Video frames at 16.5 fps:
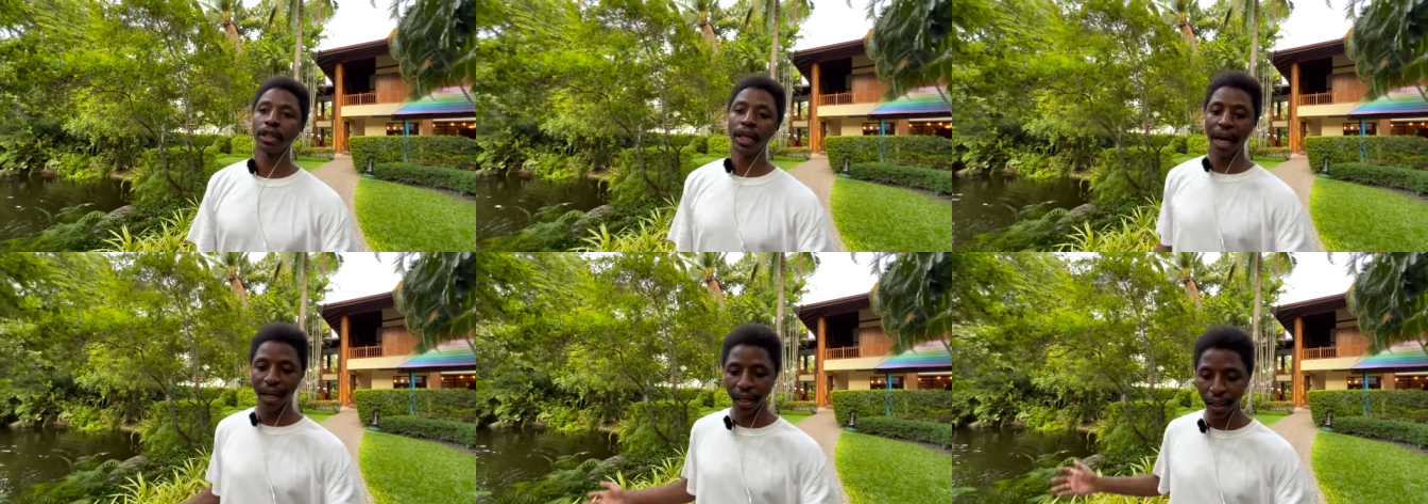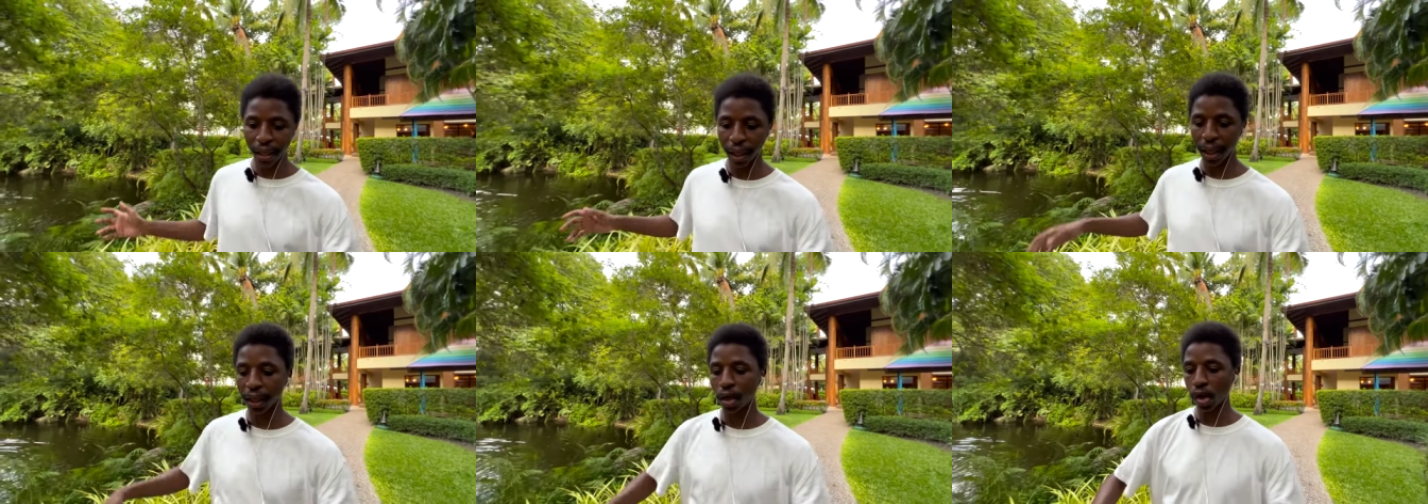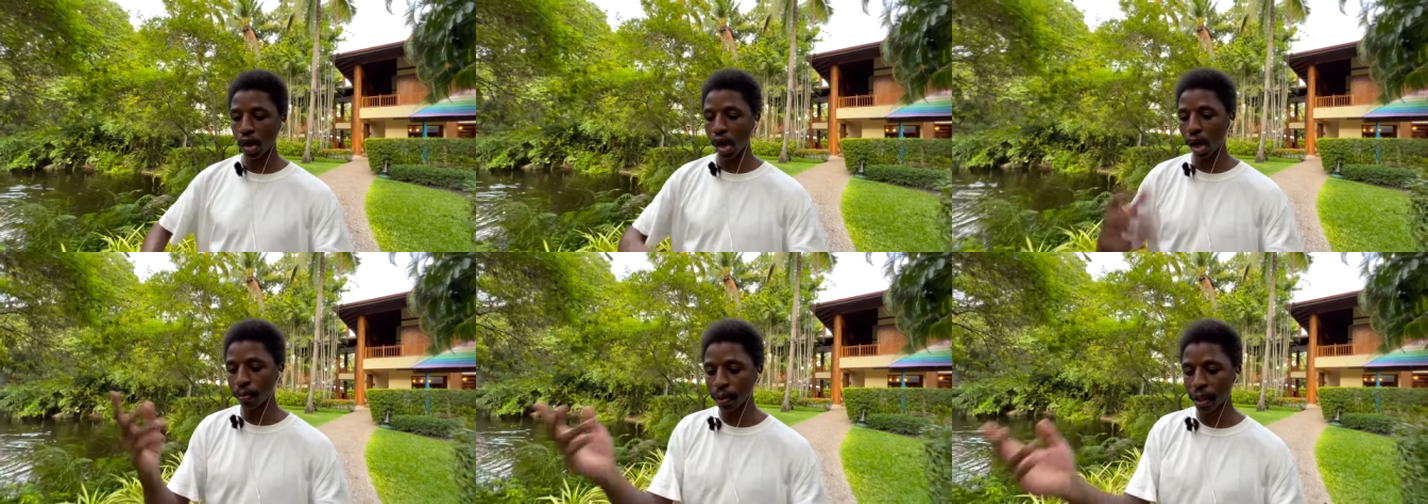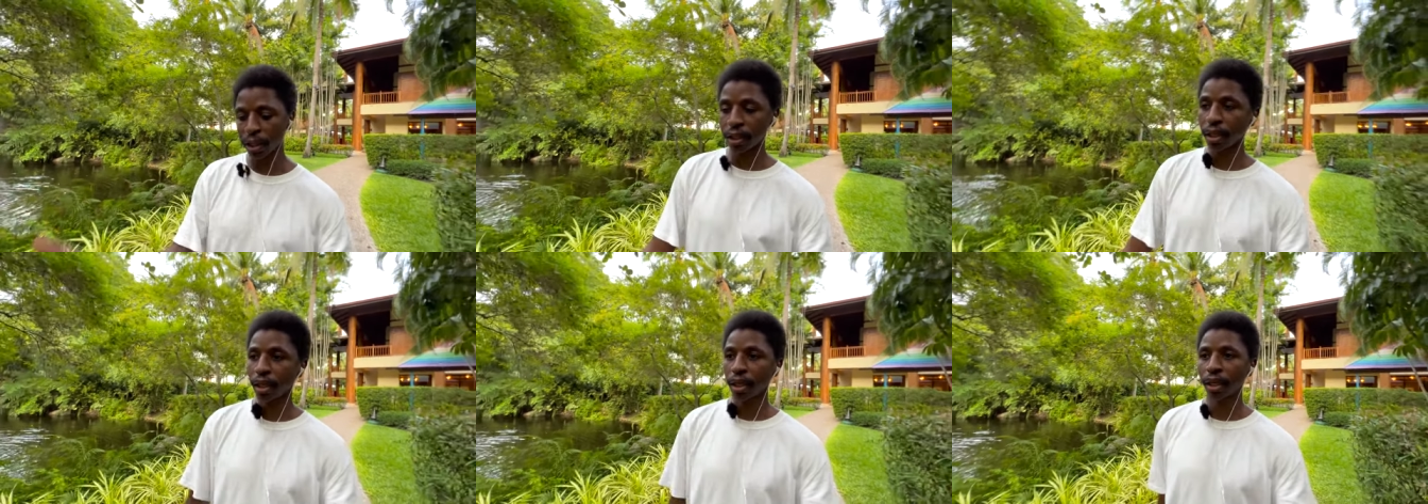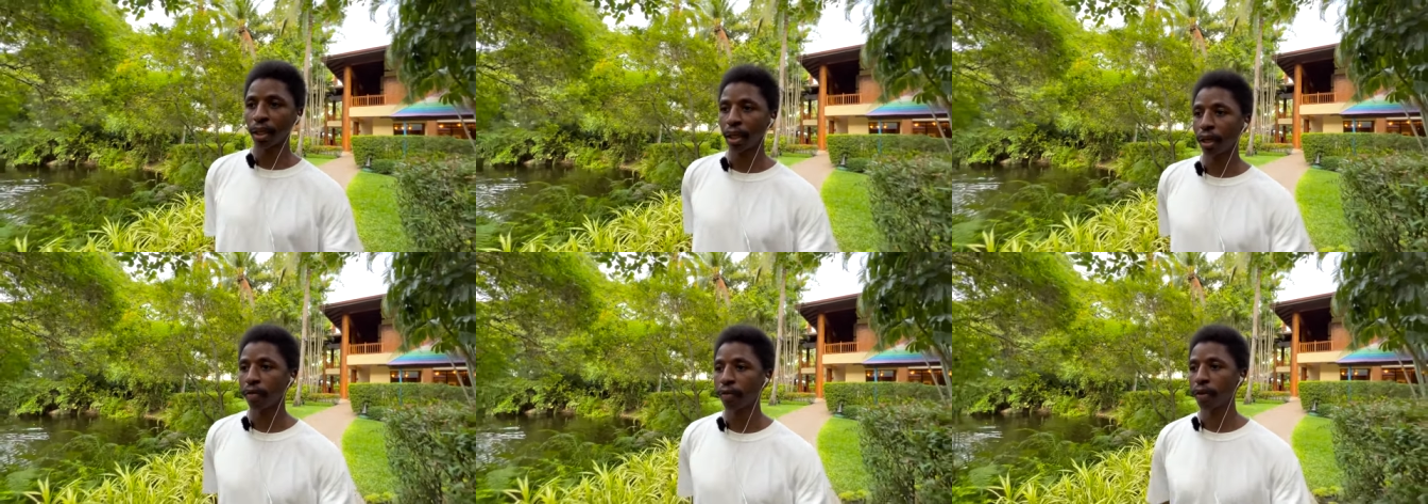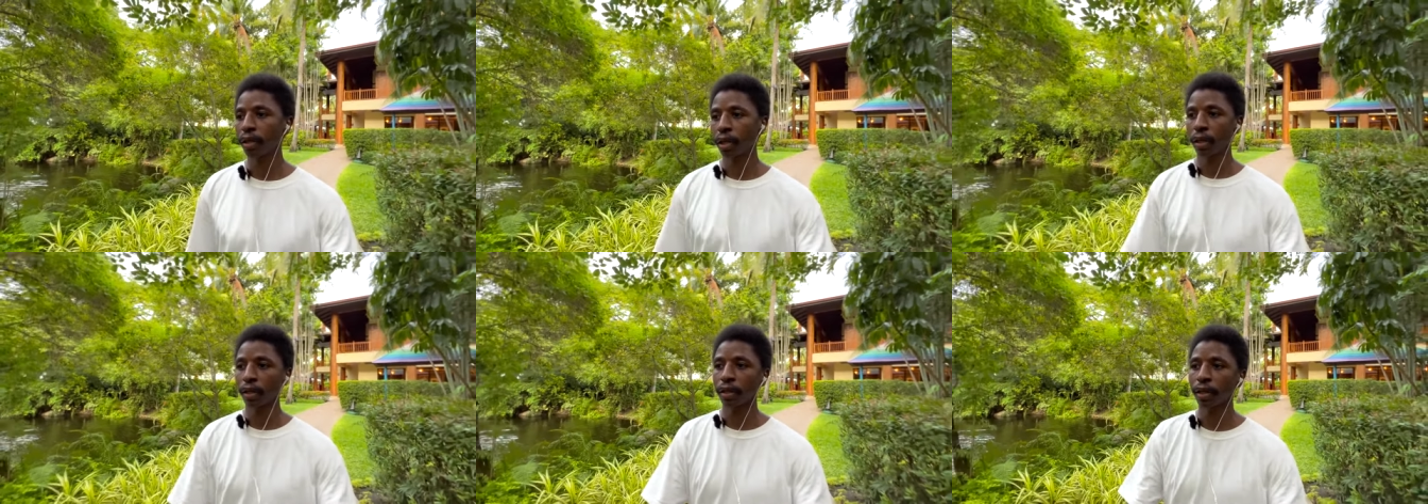liking, commenting, and
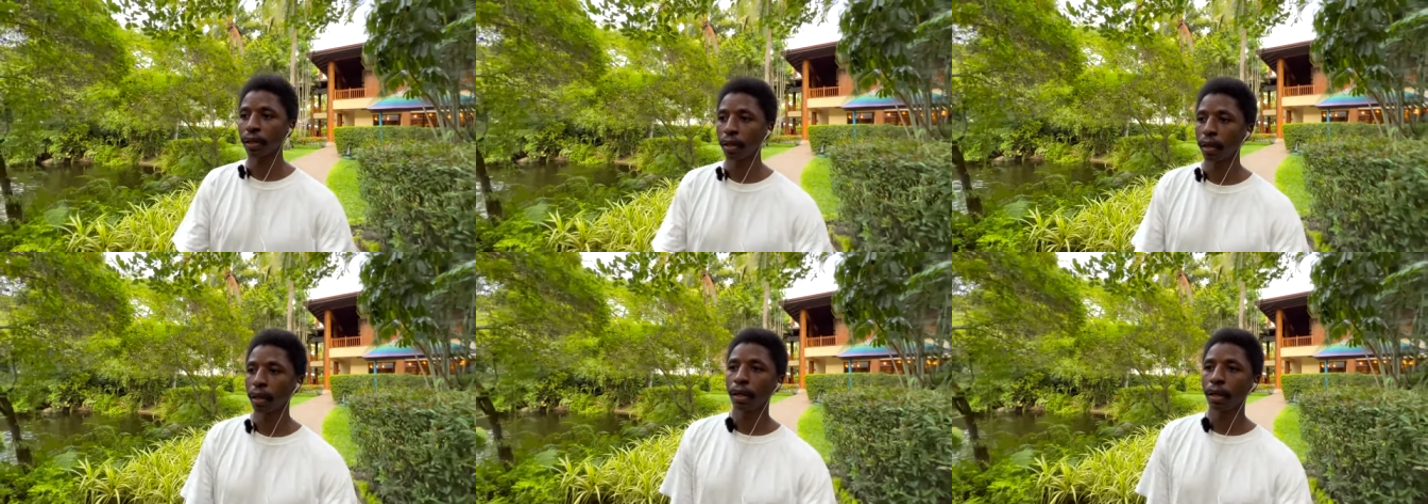everything. The,